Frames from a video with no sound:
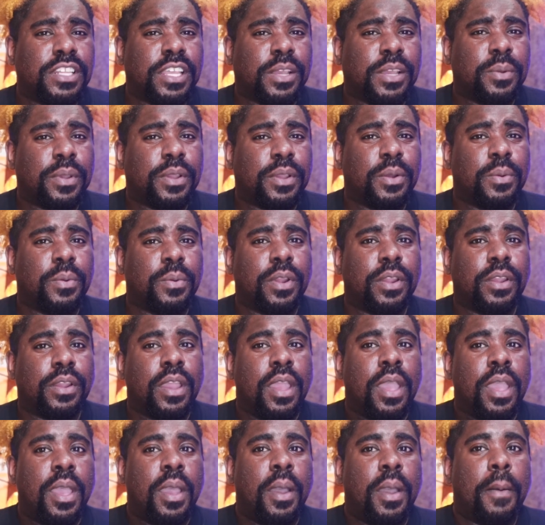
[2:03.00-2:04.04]
liquid could work.
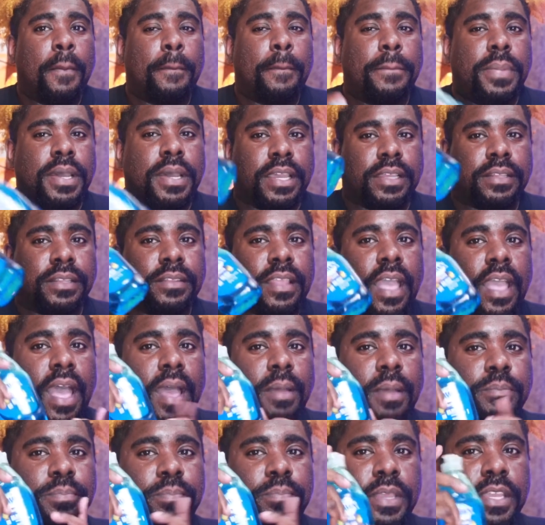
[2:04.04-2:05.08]
But
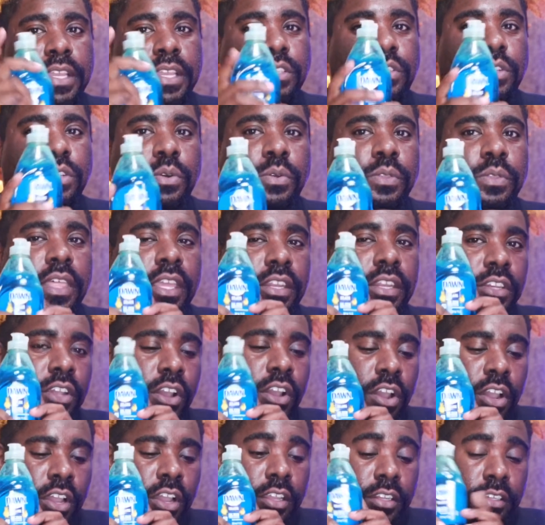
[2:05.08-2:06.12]
I'm being told that
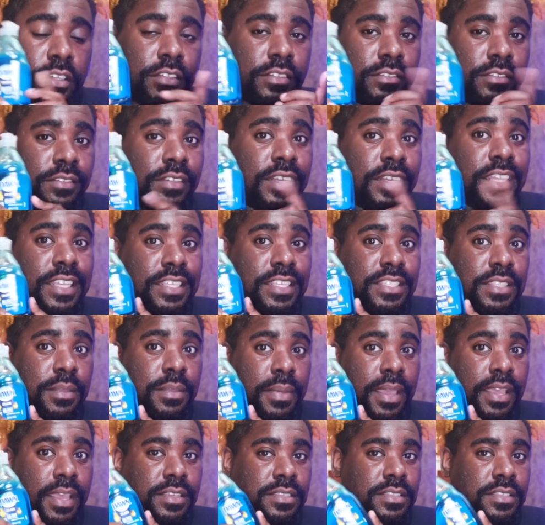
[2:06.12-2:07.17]
Dawn is the
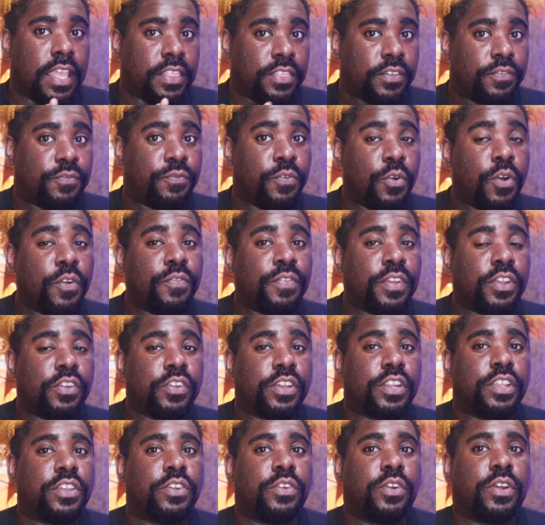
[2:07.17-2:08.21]
best. And the fourth
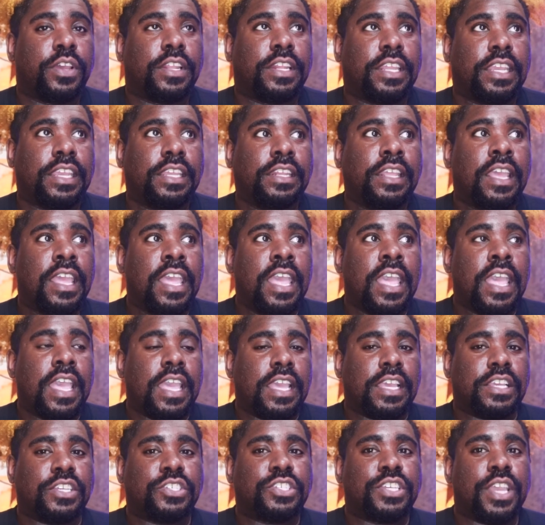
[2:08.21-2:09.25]
ingredient you're going to need
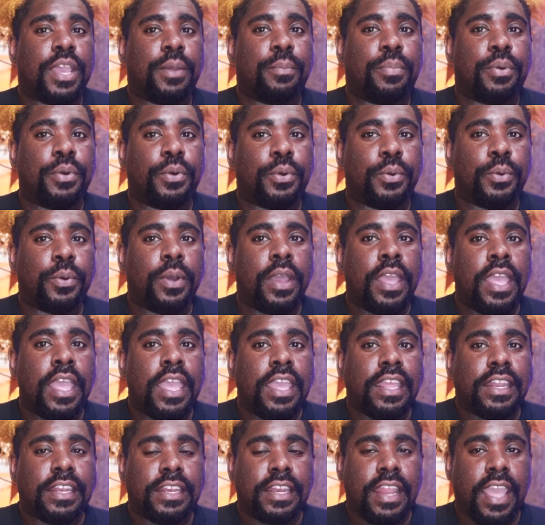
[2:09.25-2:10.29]
is shampoo.
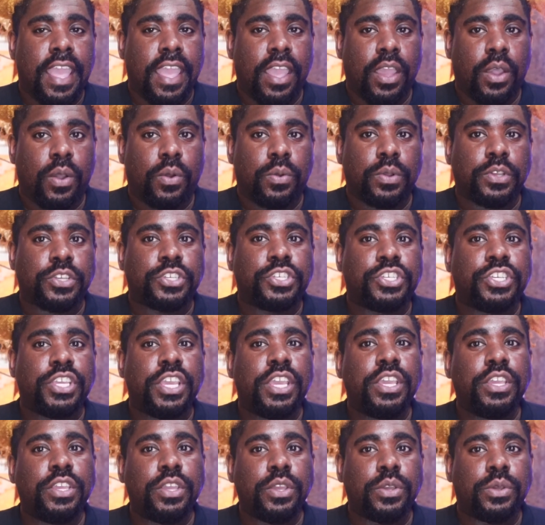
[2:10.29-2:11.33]
Now,
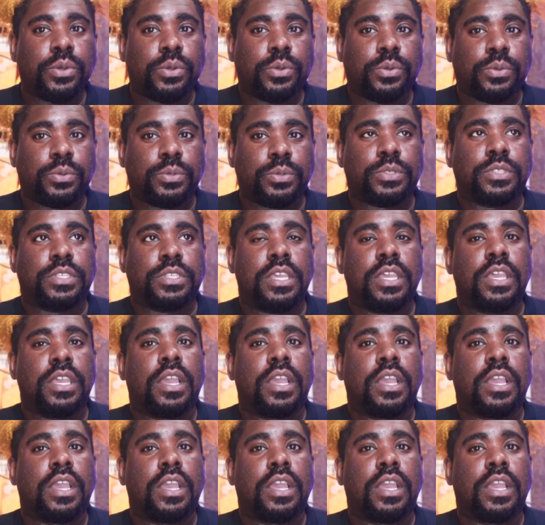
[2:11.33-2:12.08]
she used